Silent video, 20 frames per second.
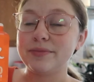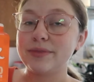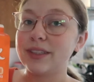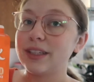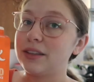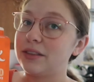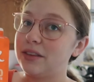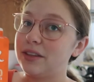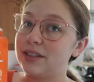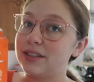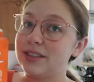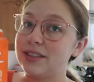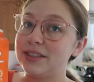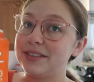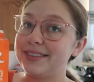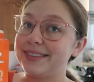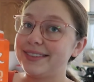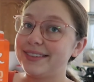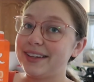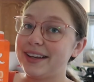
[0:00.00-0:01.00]
get this
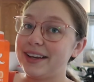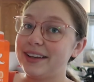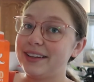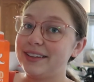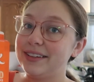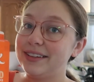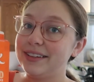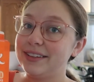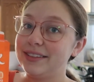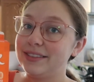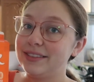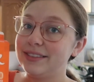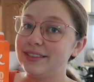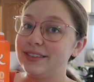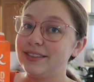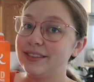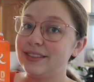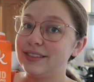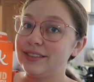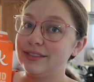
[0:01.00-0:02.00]
instead.
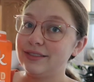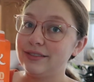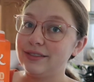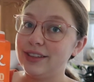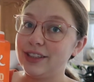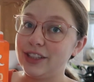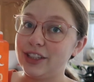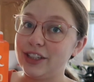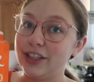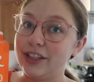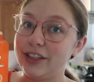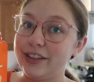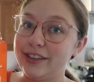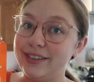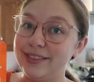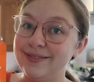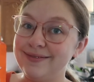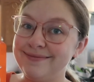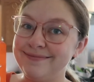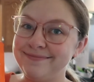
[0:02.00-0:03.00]
Really good.
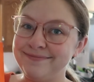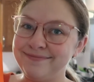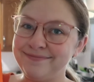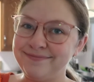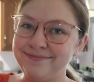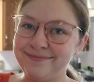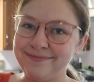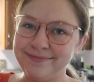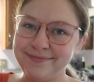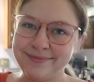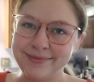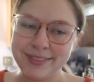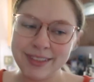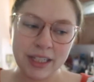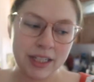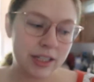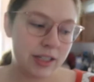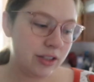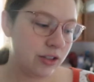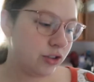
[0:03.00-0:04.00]

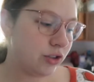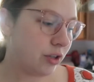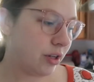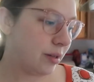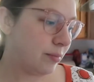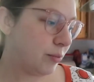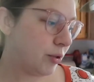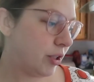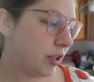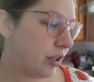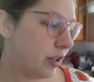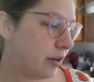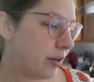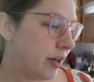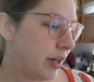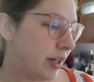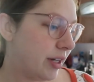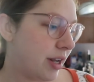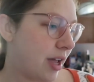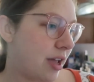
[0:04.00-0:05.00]
So I'm gonna go
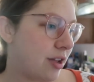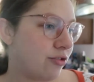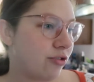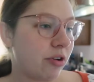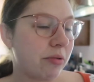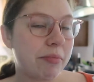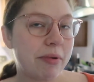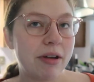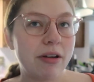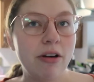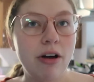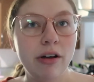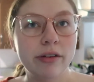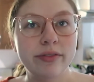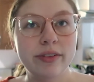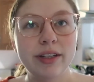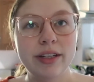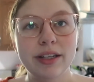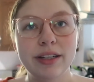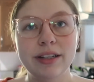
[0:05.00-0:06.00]
ahead and drink my
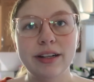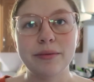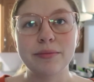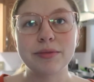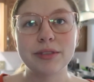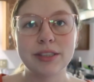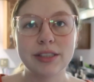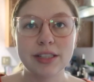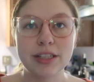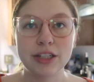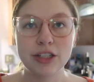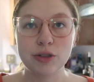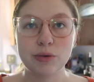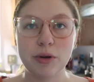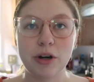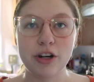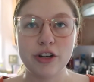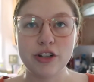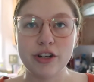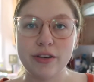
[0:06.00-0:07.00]
coffee and empty the
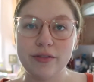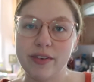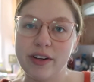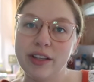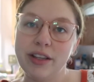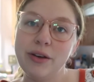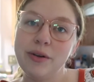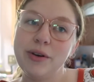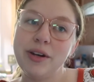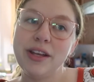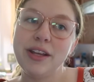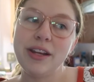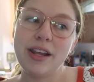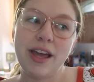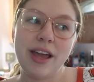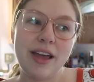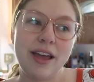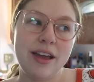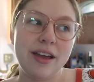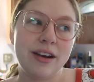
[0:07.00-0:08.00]
dishwasher and reload it,
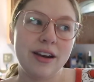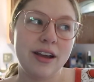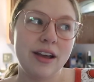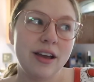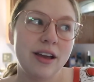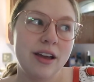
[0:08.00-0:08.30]
and